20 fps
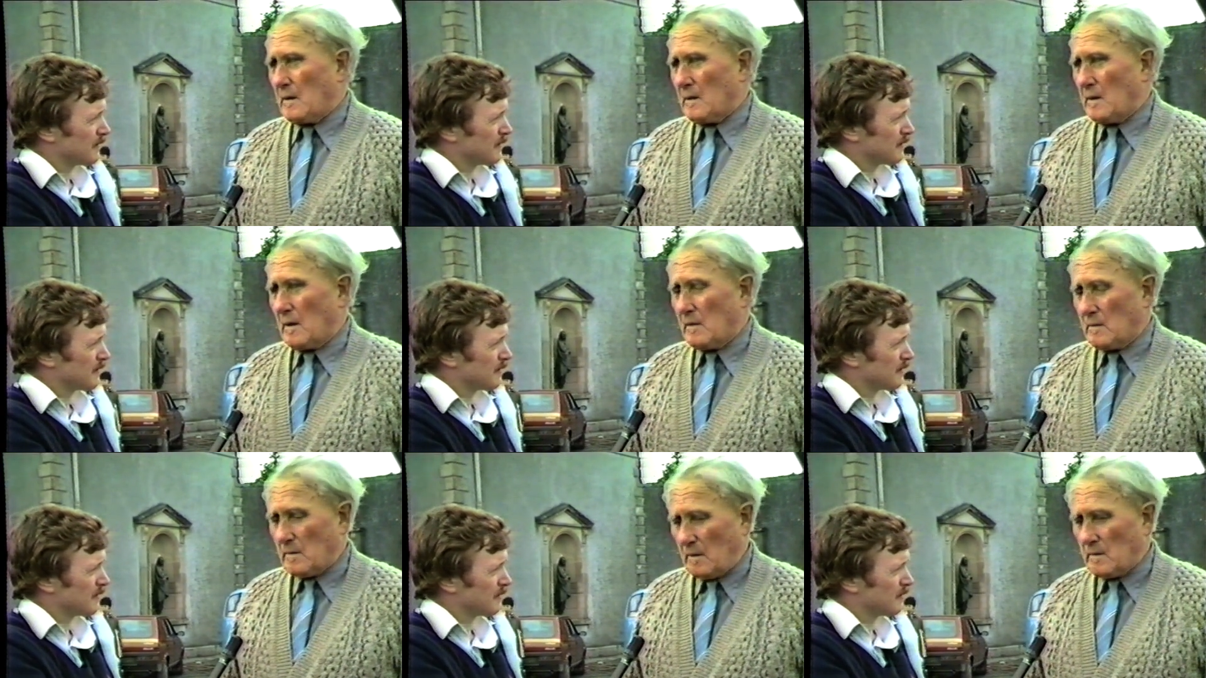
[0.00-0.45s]

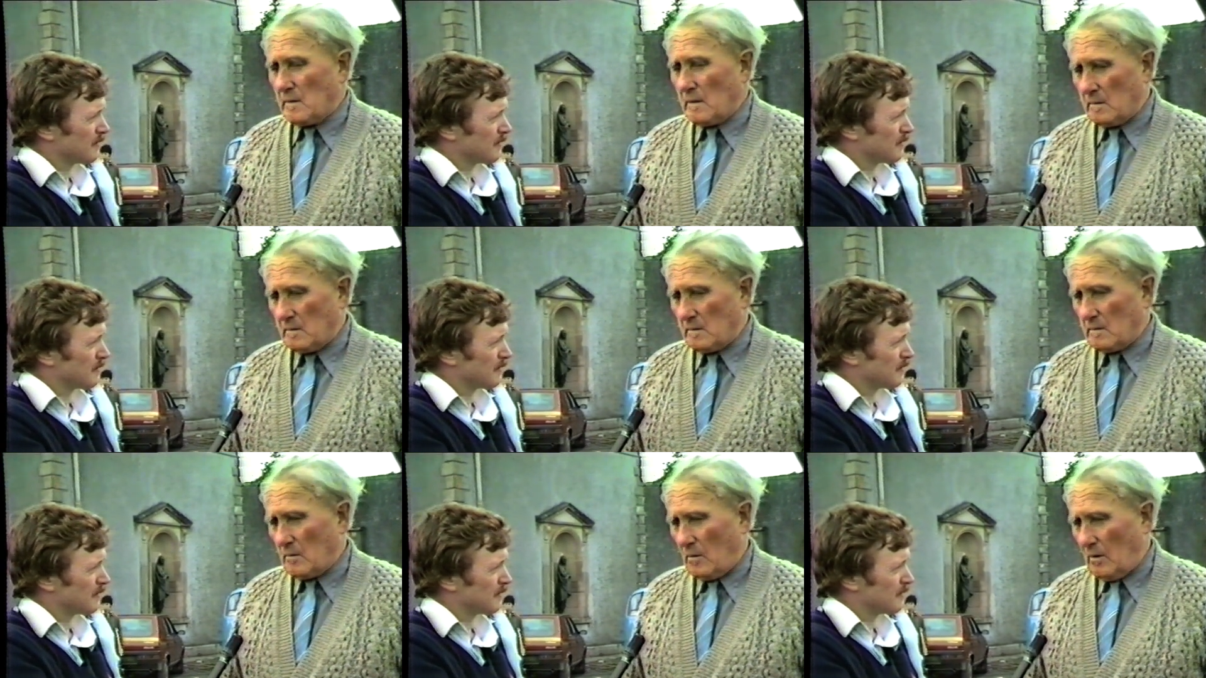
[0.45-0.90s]
Speaker 1: and, and,
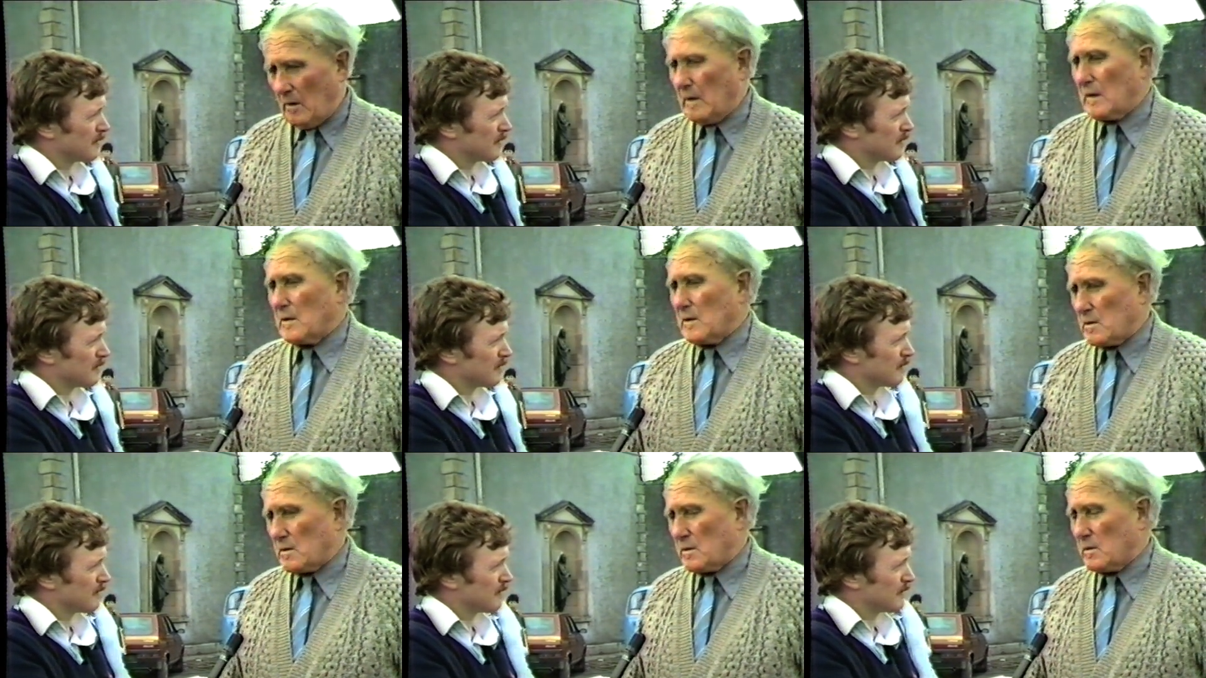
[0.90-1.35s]
and
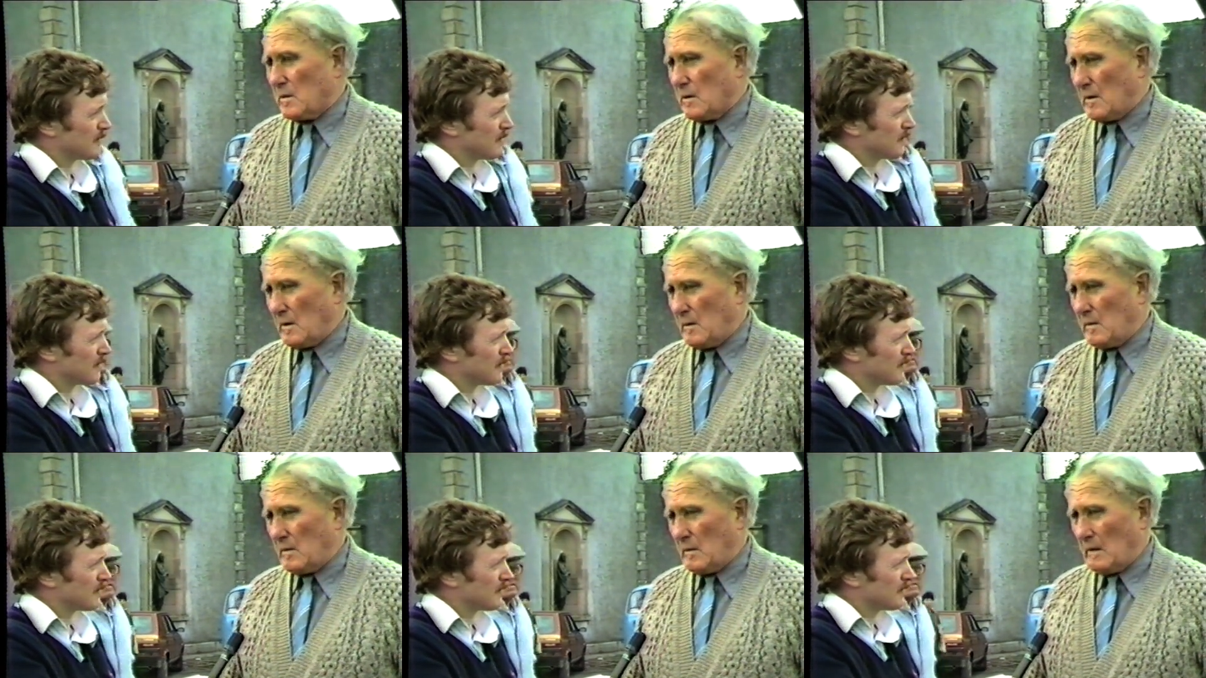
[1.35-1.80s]
halls in the
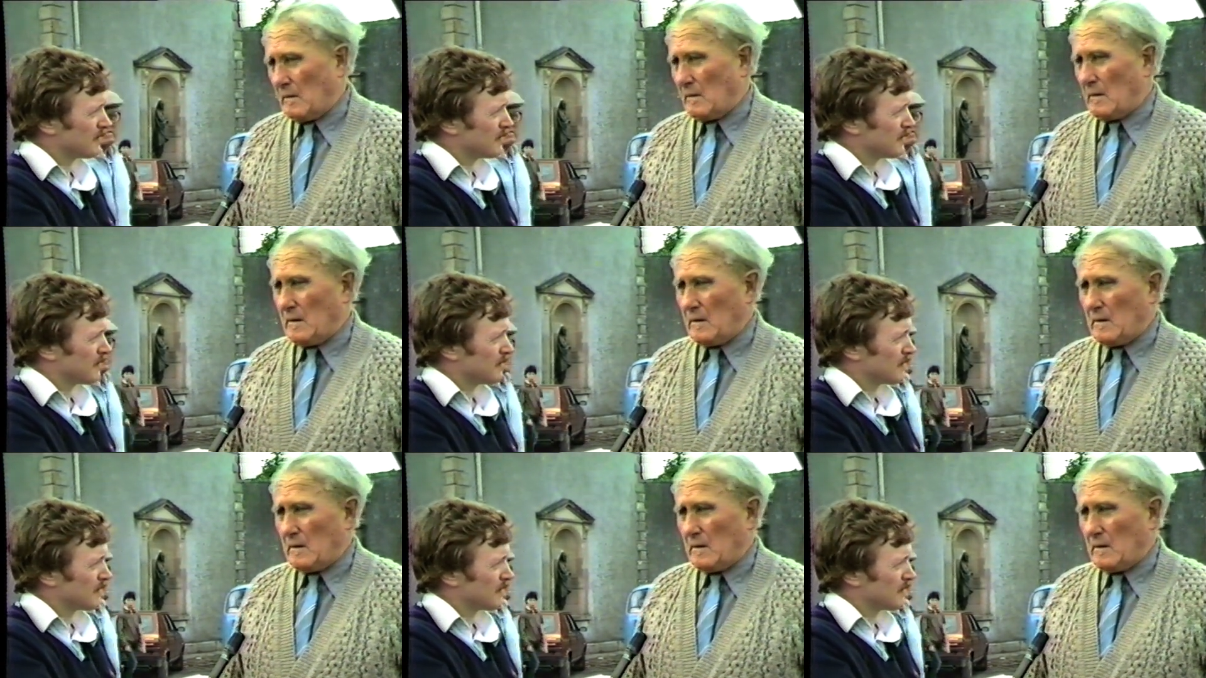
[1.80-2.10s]
in, in,